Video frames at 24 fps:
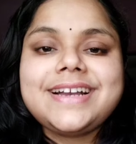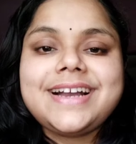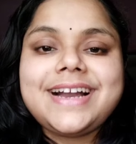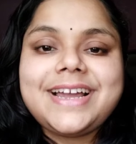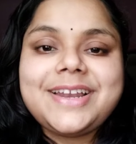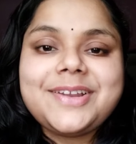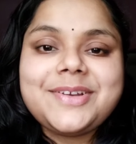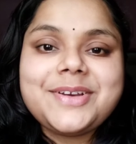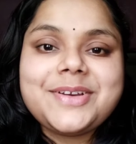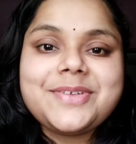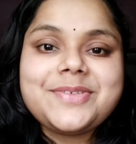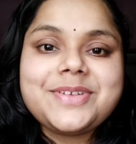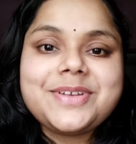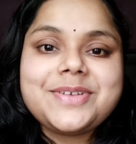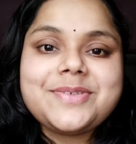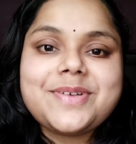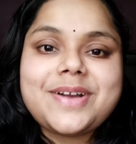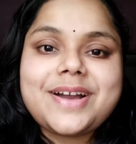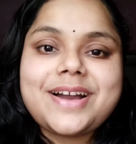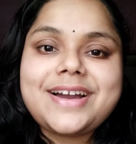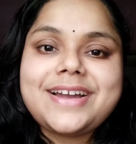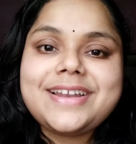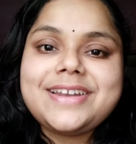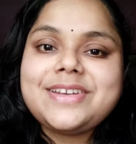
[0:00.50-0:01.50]
Hello
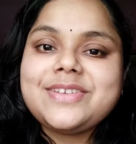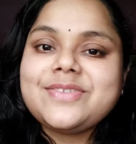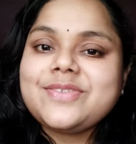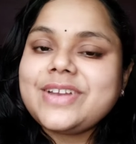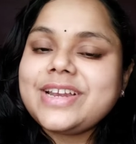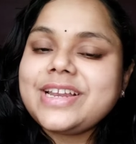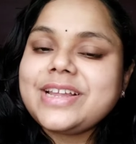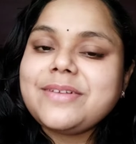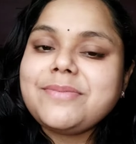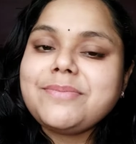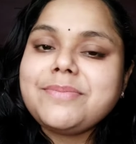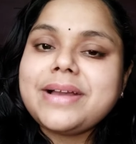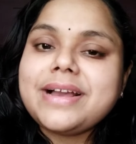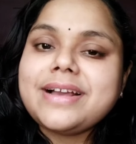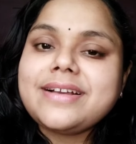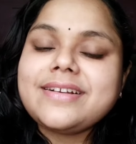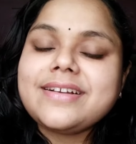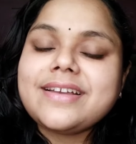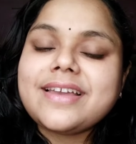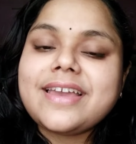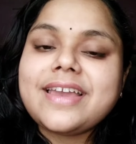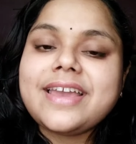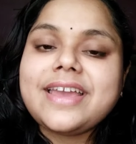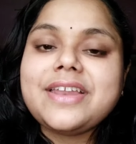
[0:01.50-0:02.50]
everyone, welcome back
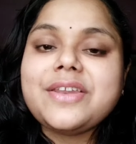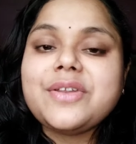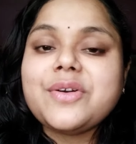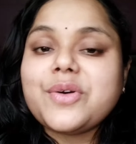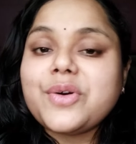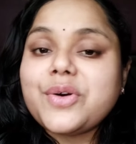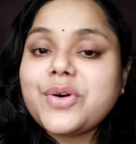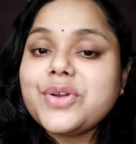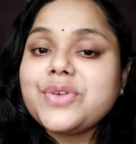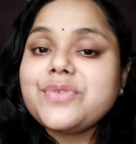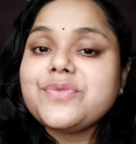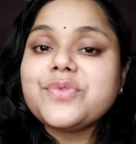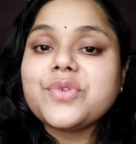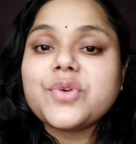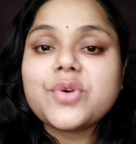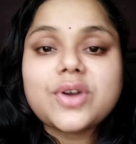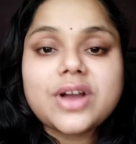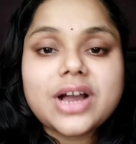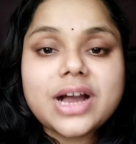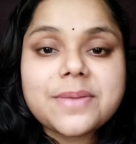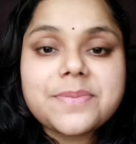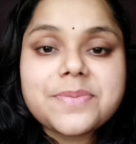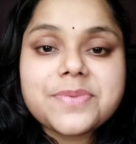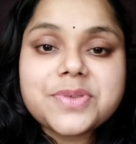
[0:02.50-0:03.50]
again on
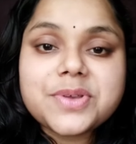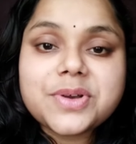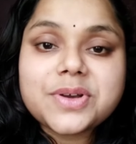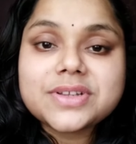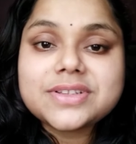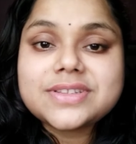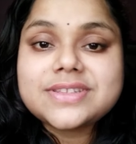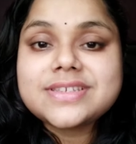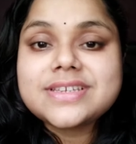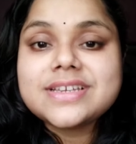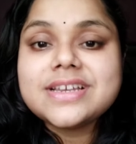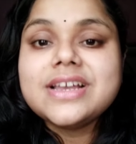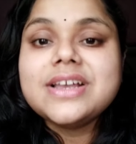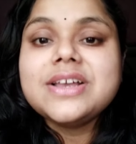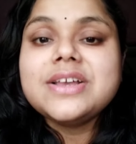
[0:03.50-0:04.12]
Vocab Thoughts.